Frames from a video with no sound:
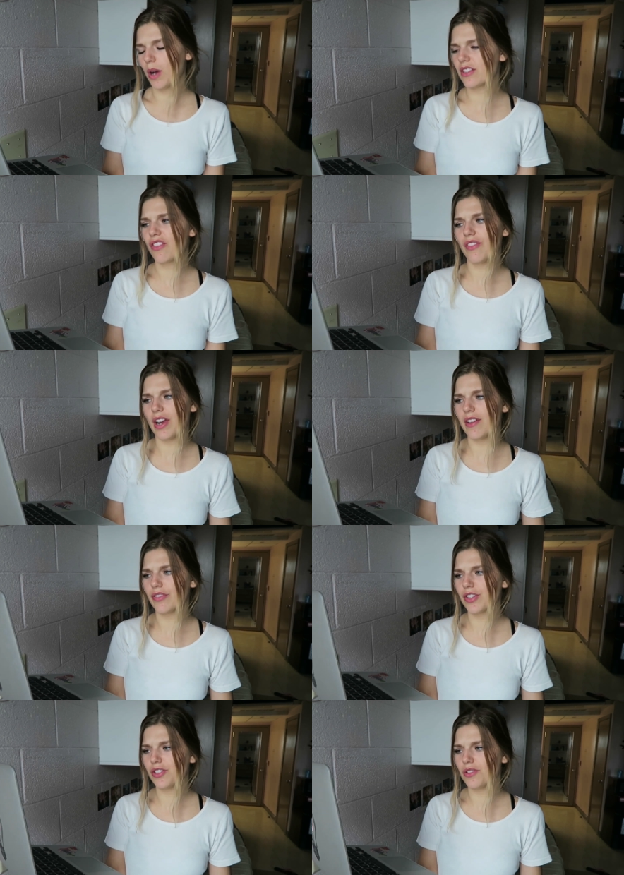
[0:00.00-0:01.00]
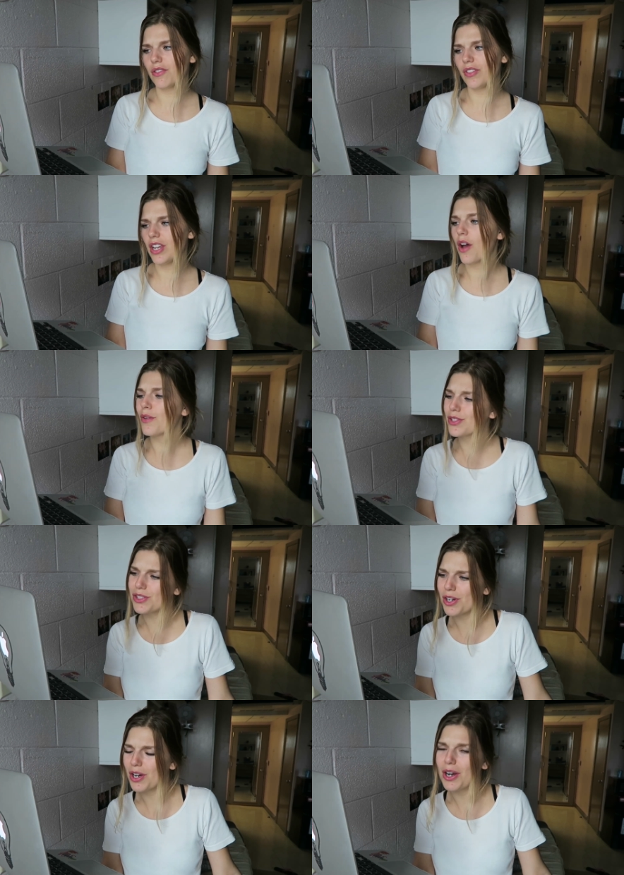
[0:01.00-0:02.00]
you watch the very first YouTube video,
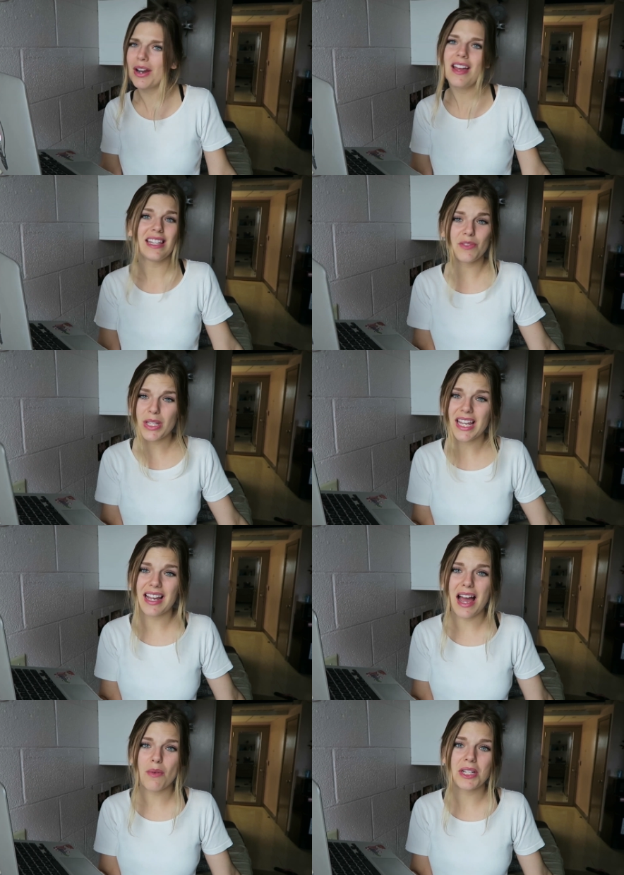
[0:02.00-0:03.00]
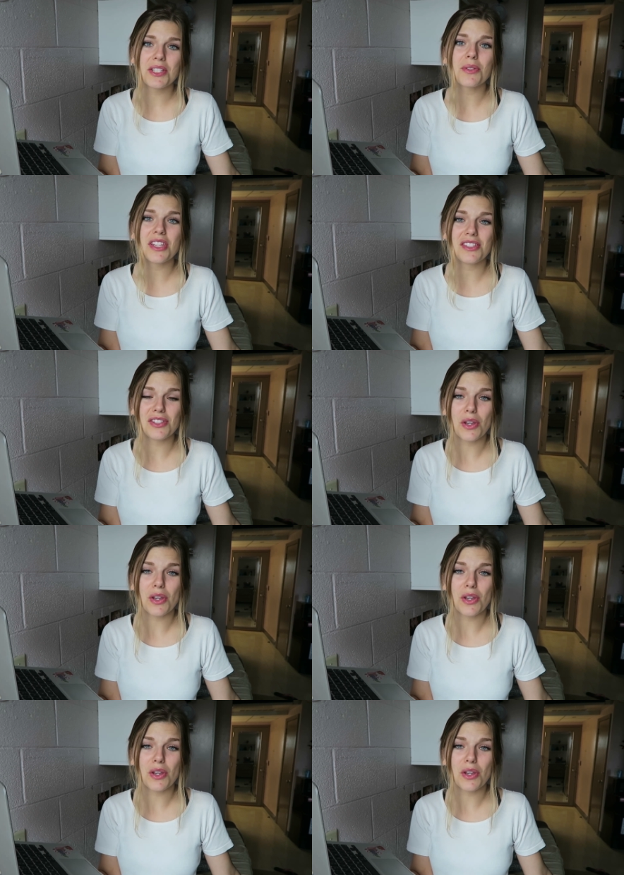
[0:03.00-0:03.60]
sir? The one that guy went to the